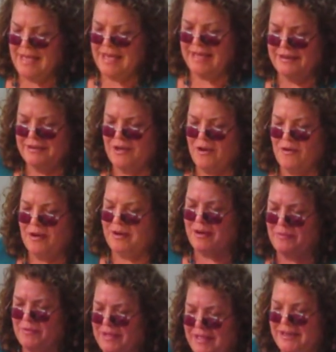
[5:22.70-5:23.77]
And no,
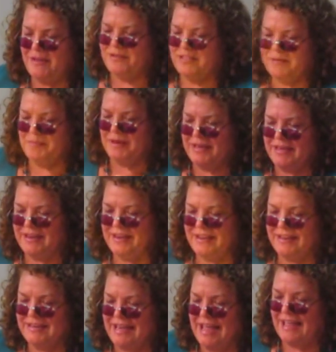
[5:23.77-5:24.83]
I really don't speak any
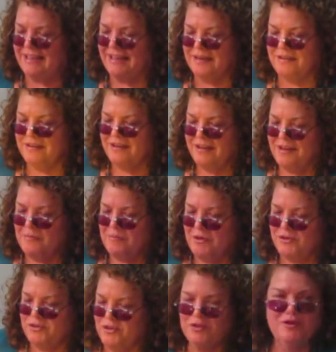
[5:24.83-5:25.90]
Italian.
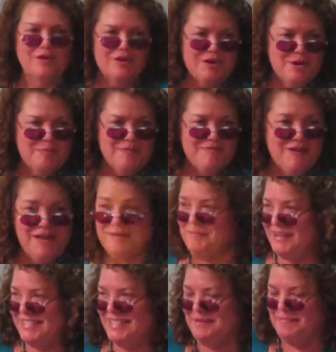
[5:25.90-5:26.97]
Buongiorno, come va?
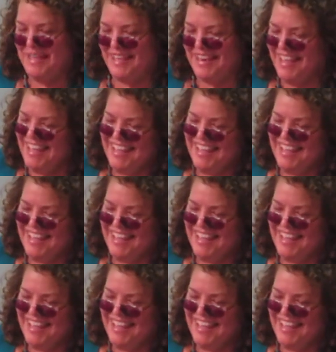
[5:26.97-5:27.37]
Molto bene?